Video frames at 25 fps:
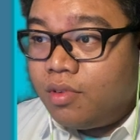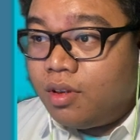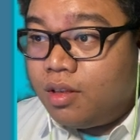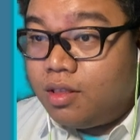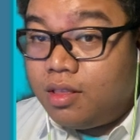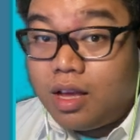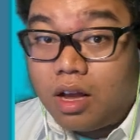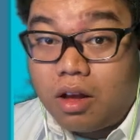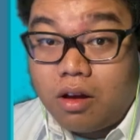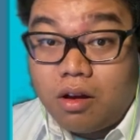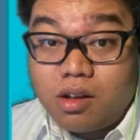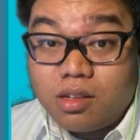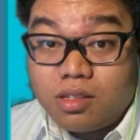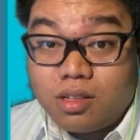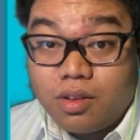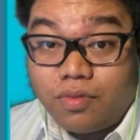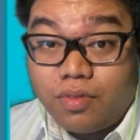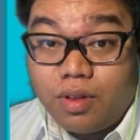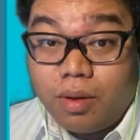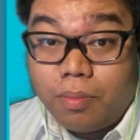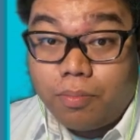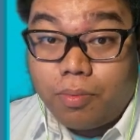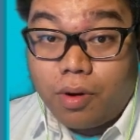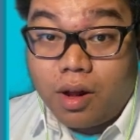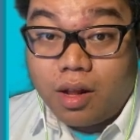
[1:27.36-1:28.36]
the cost of
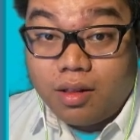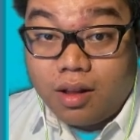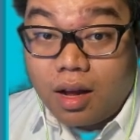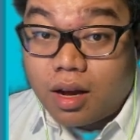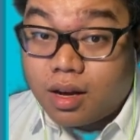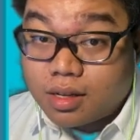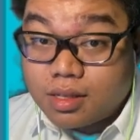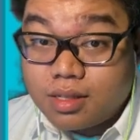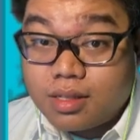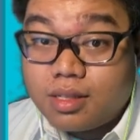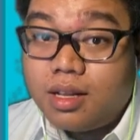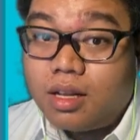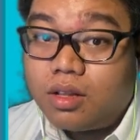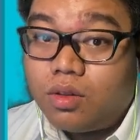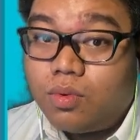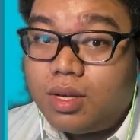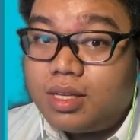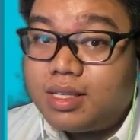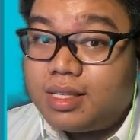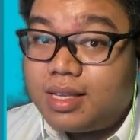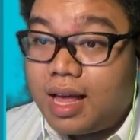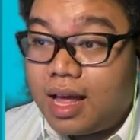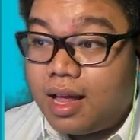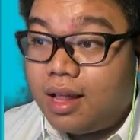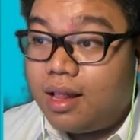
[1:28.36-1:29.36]
the products that we
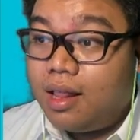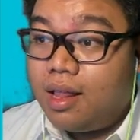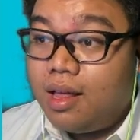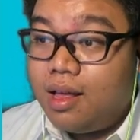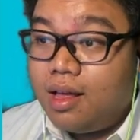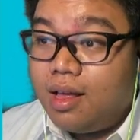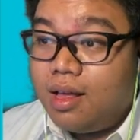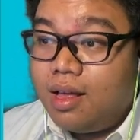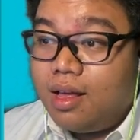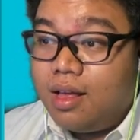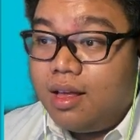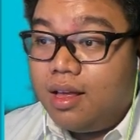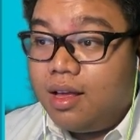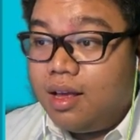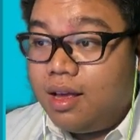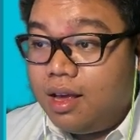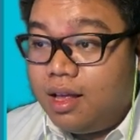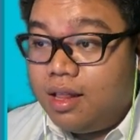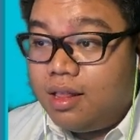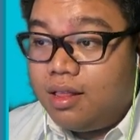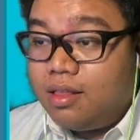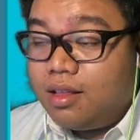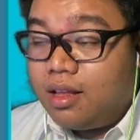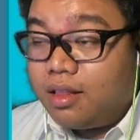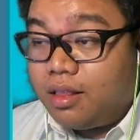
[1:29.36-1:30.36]
sell
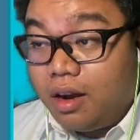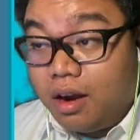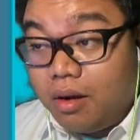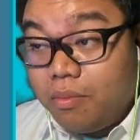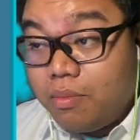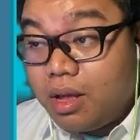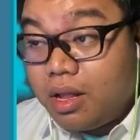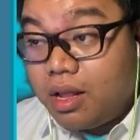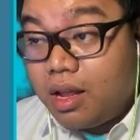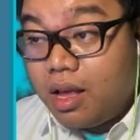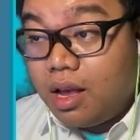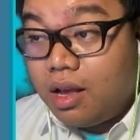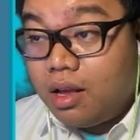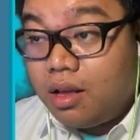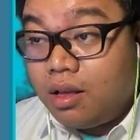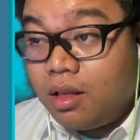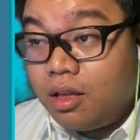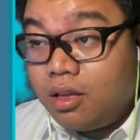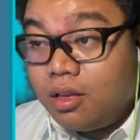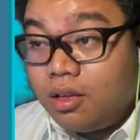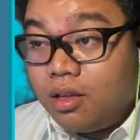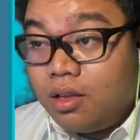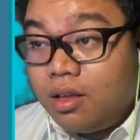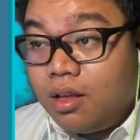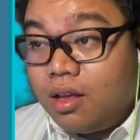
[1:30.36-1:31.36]
in determining
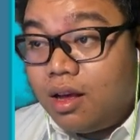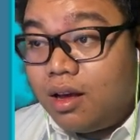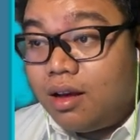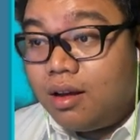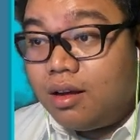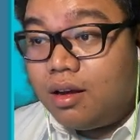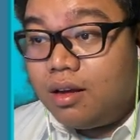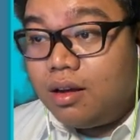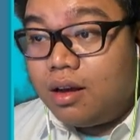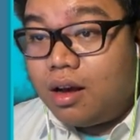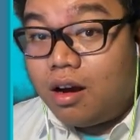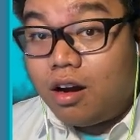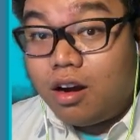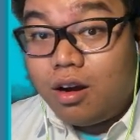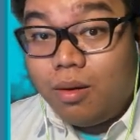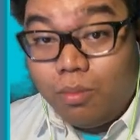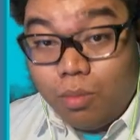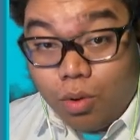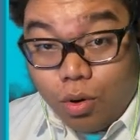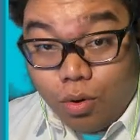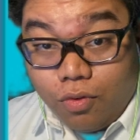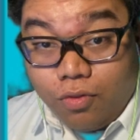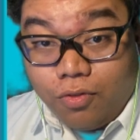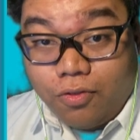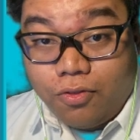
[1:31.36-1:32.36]
our
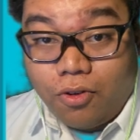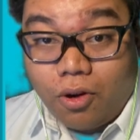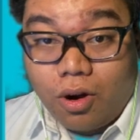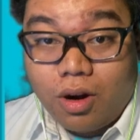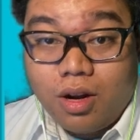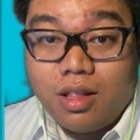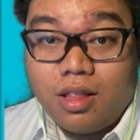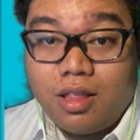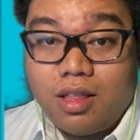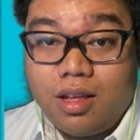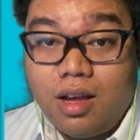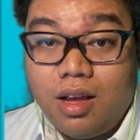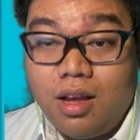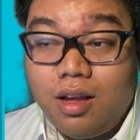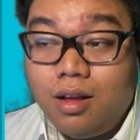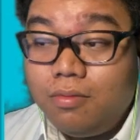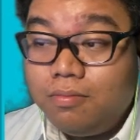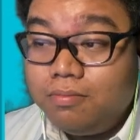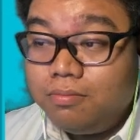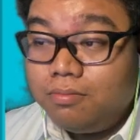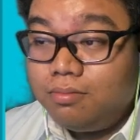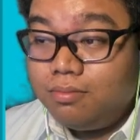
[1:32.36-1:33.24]
move for the